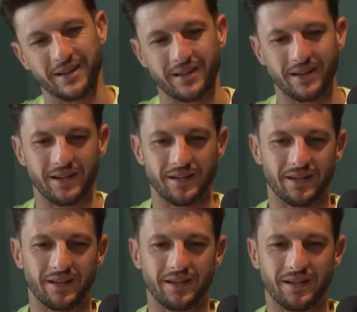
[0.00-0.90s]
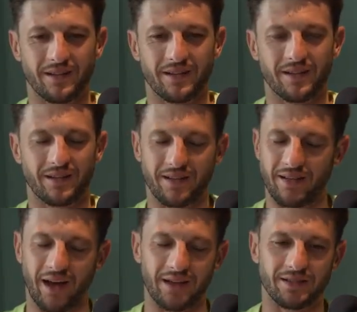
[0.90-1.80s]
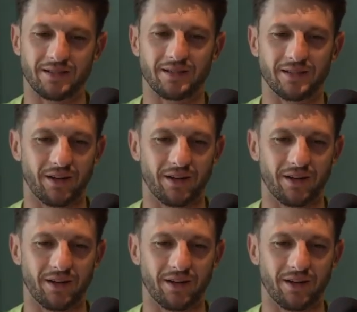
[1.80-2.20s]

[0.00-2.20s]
and that's